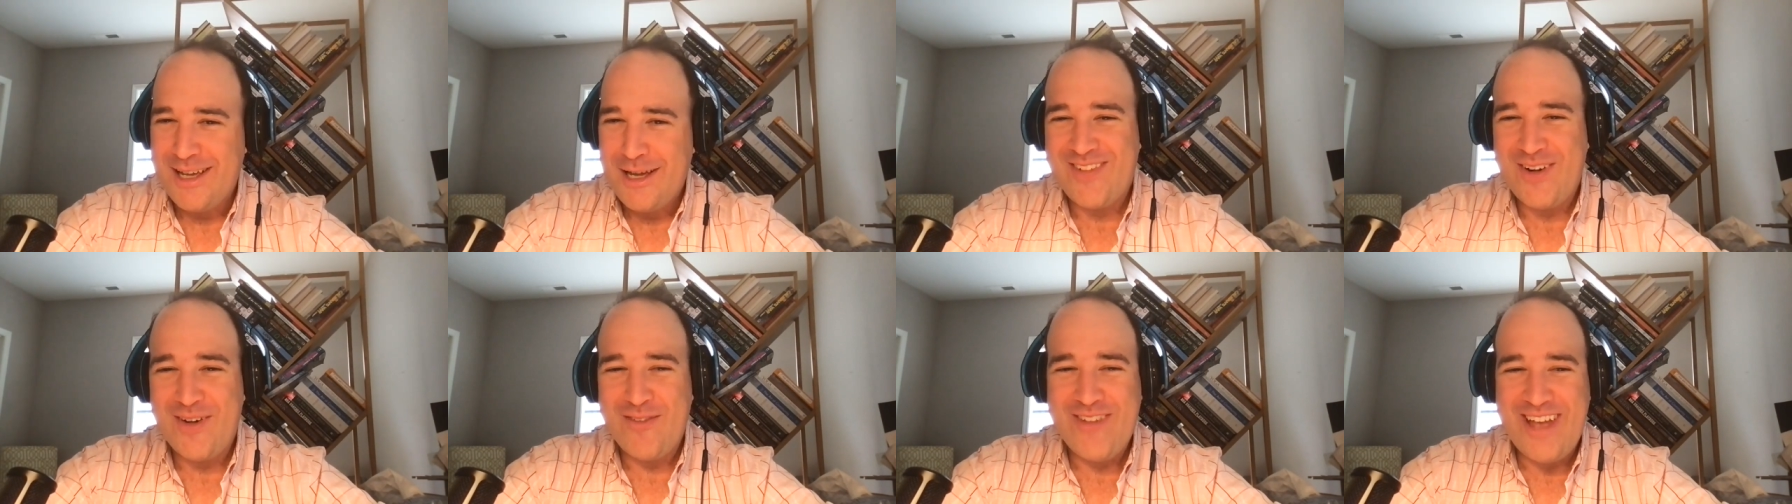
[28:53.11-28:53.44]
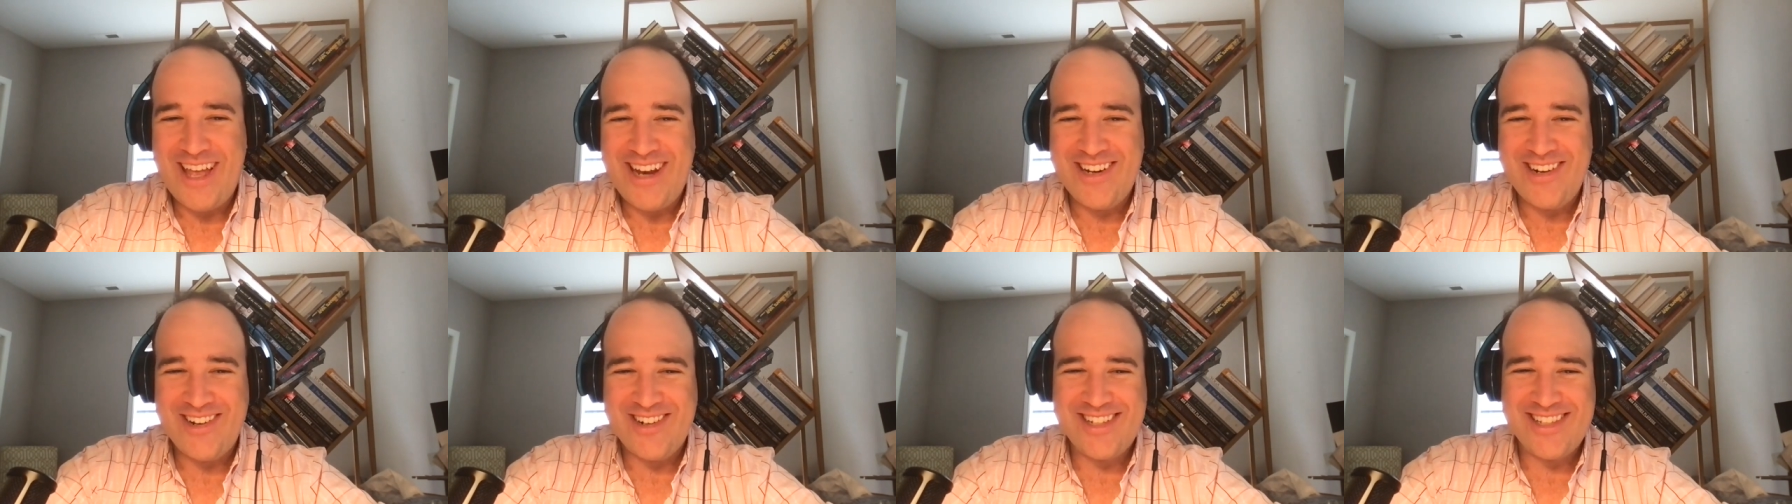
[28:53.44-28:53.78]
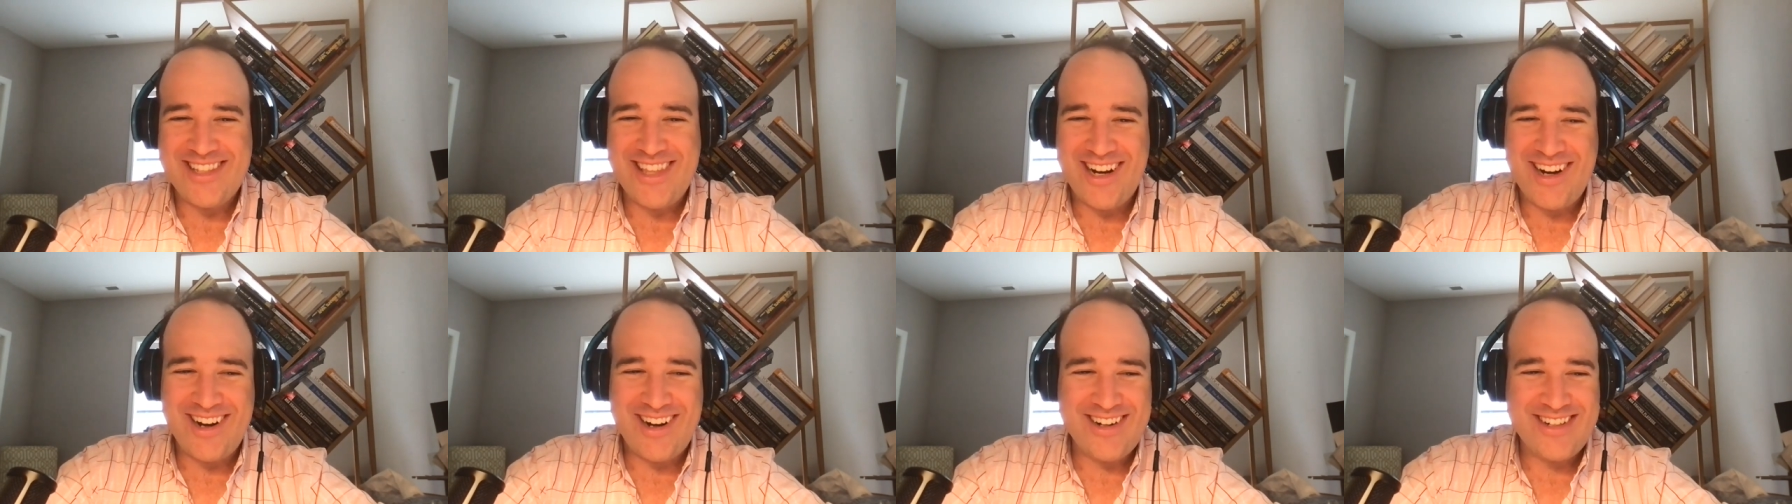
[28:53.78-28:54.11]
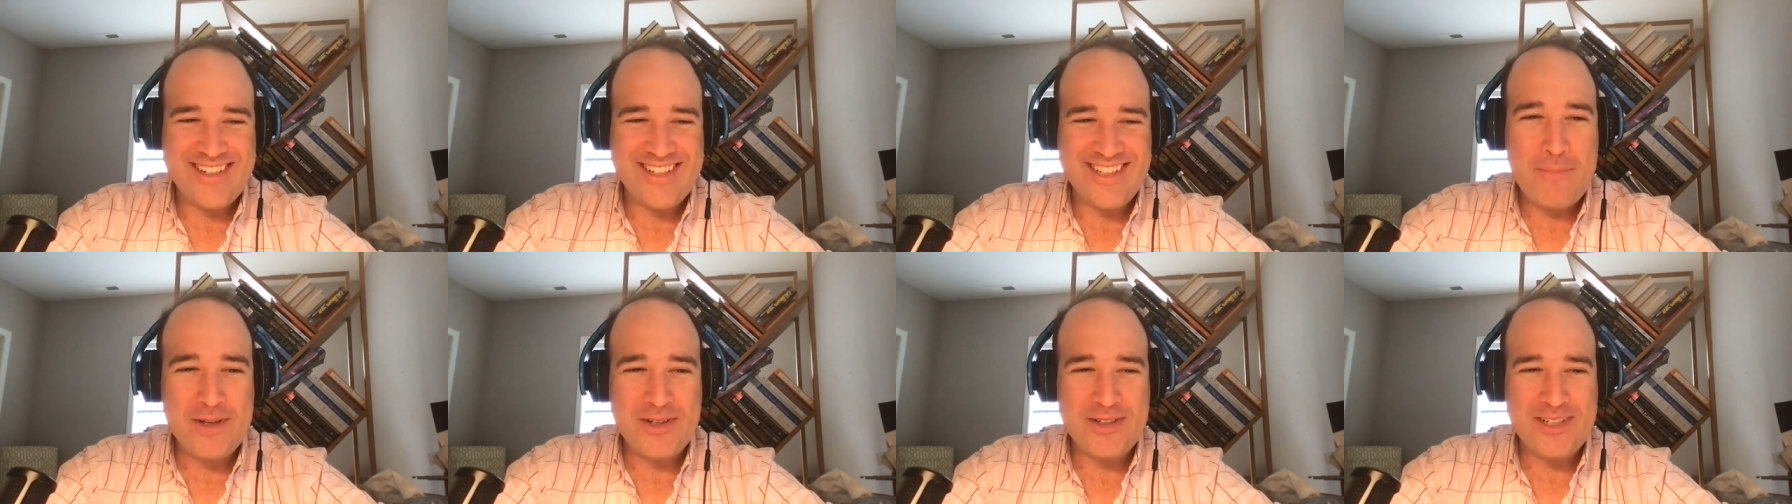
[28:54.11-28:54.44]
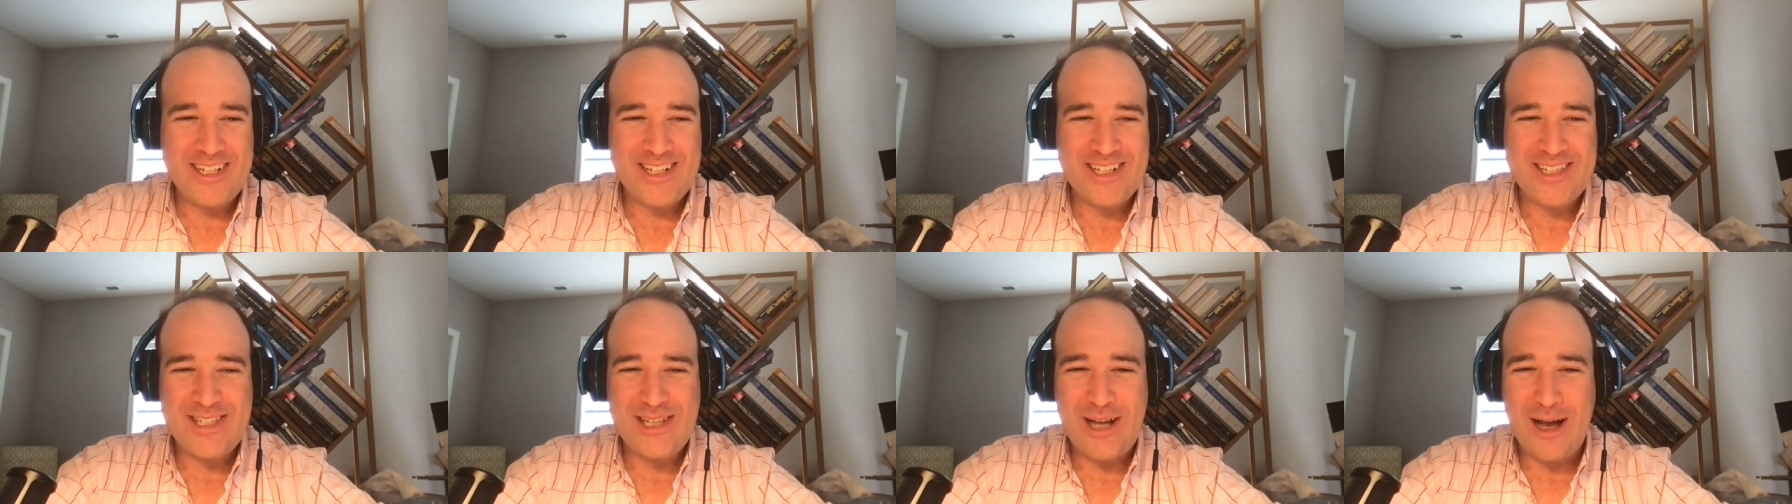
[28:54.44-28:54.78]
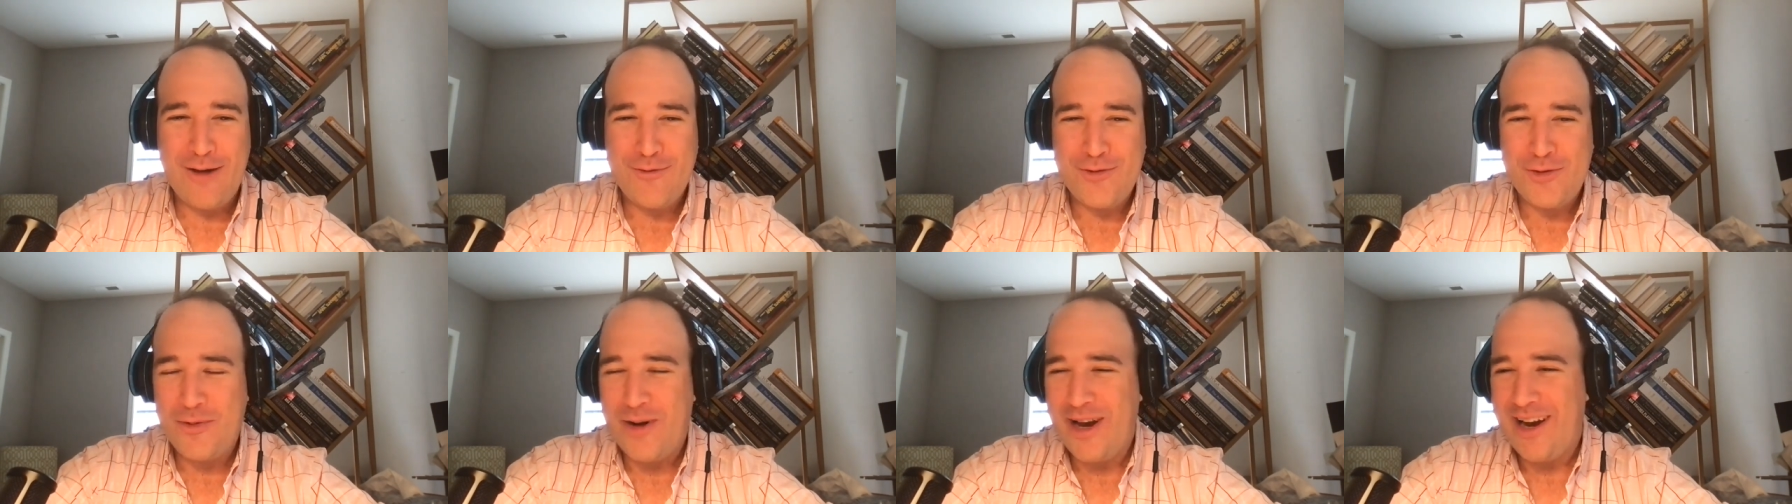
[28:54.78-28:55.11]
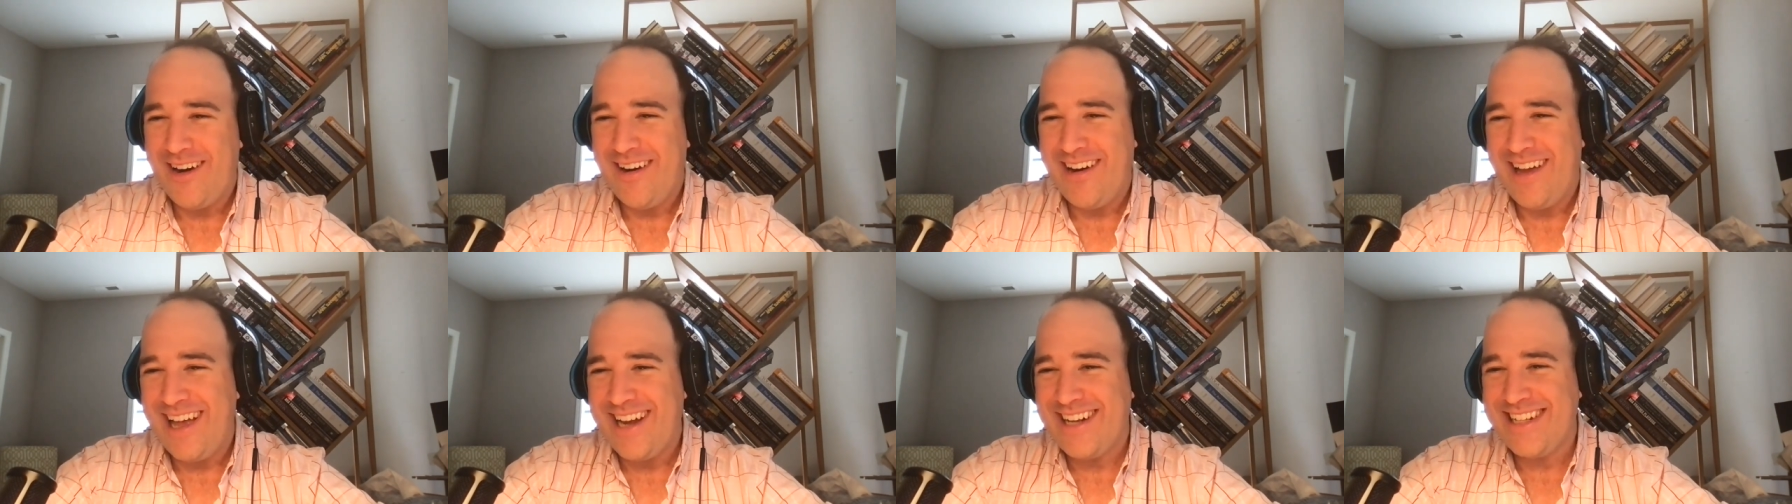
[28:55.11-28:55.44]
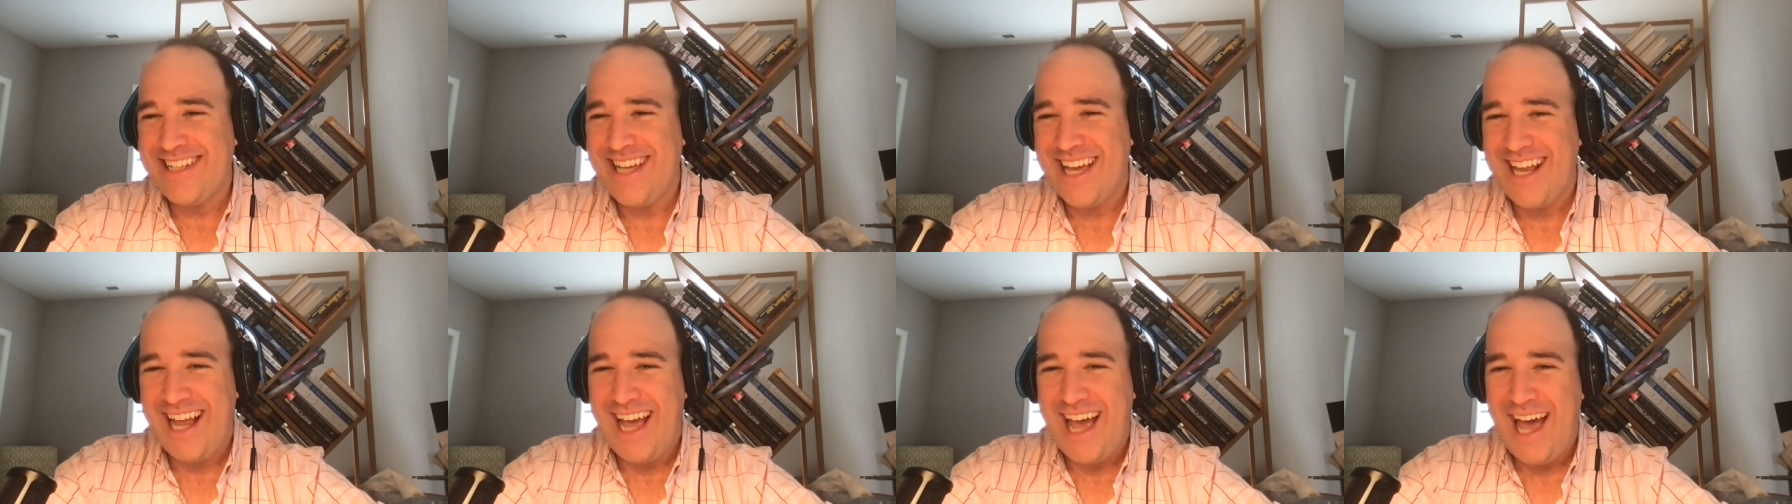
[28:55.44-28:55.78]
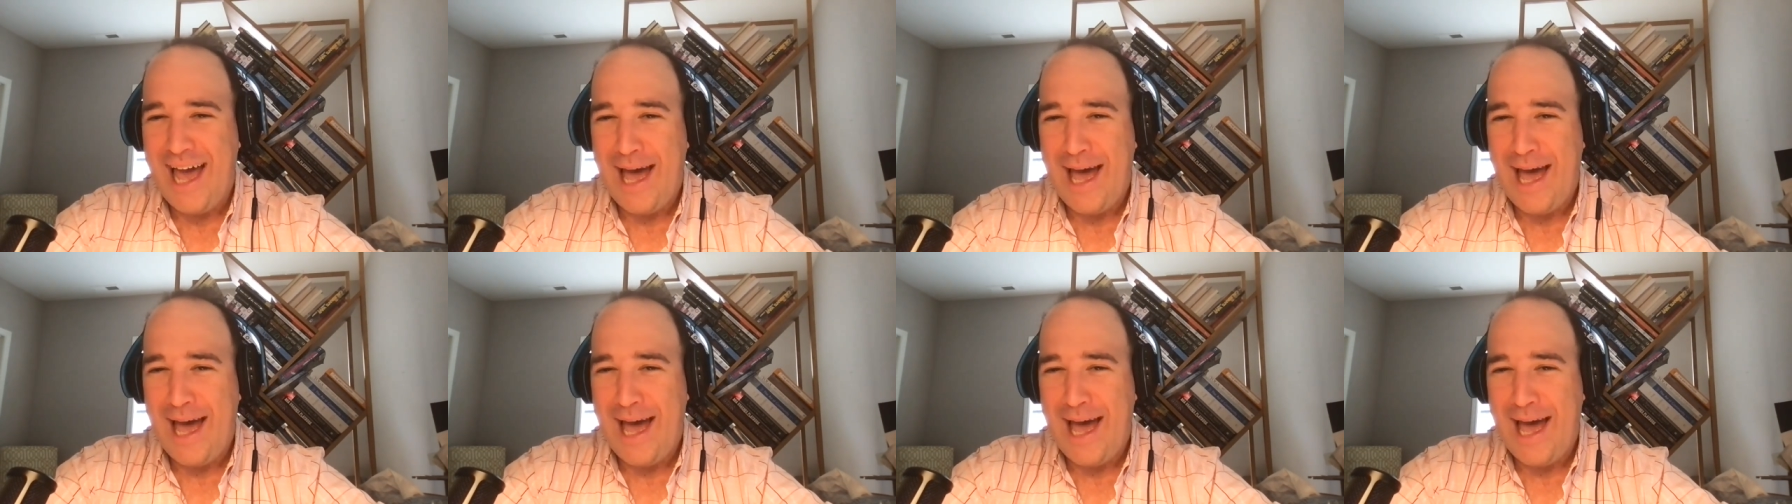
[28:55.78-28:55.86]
for vendors that are building software and data